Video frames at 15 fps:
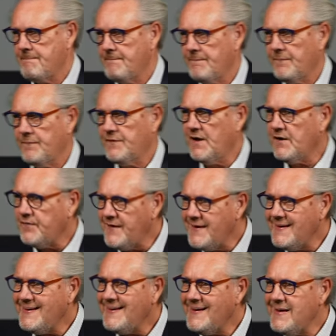that we
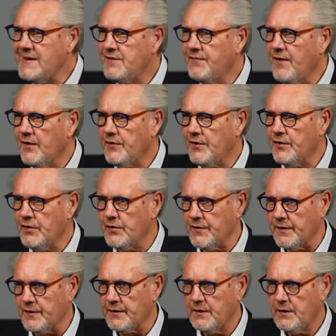need one another.
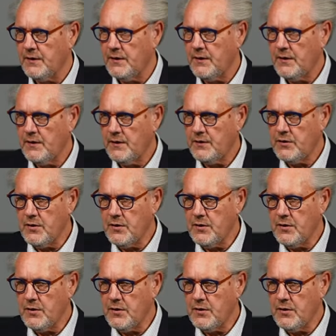To